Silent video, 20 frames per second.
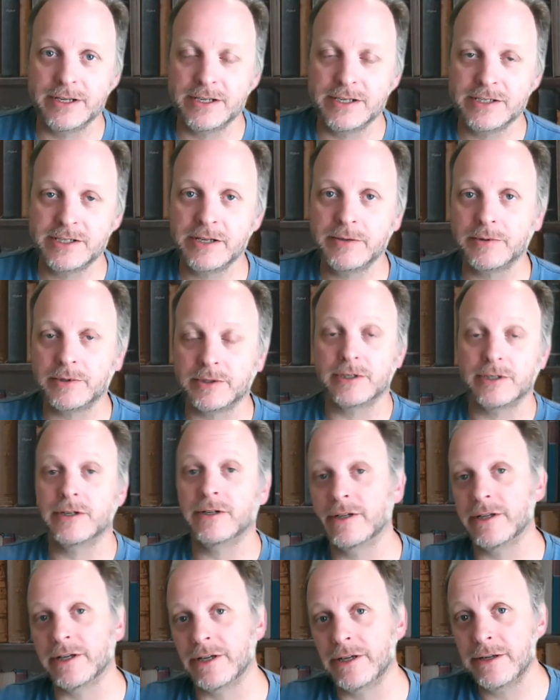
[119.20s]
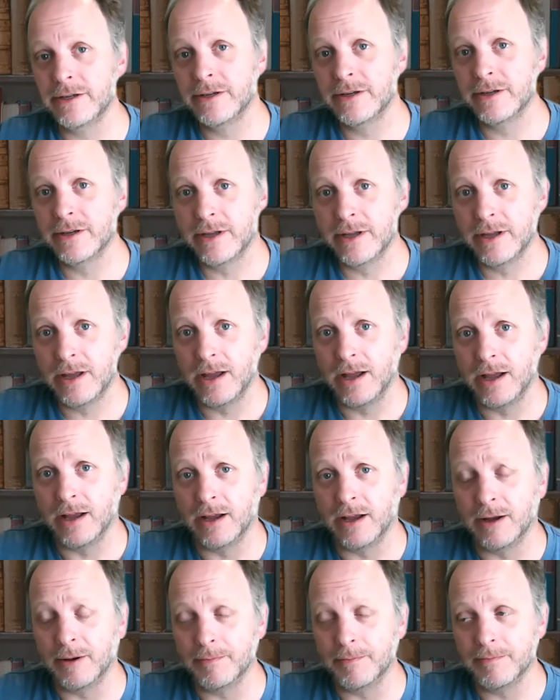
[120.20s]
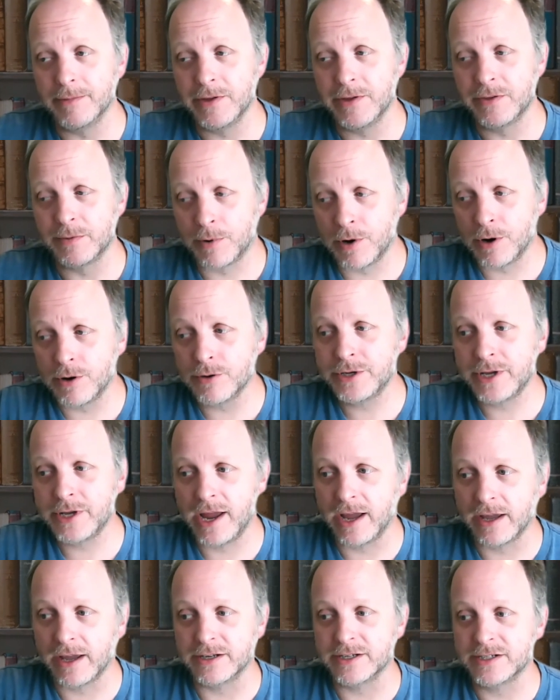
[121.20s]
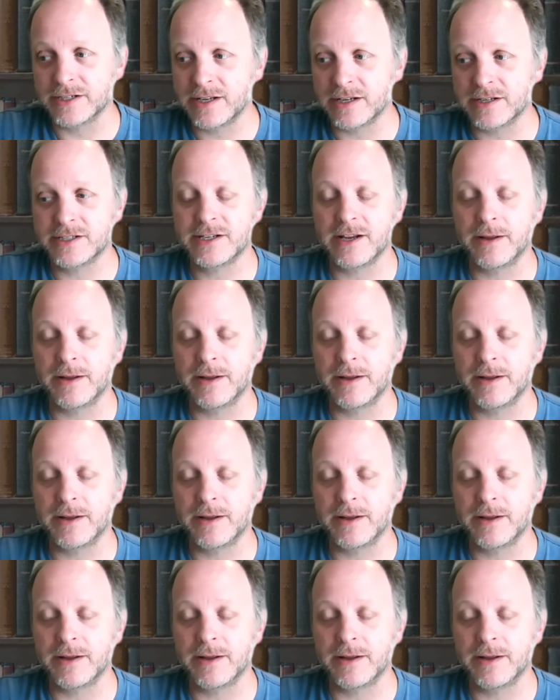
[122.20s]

Similarly, if the protagonist does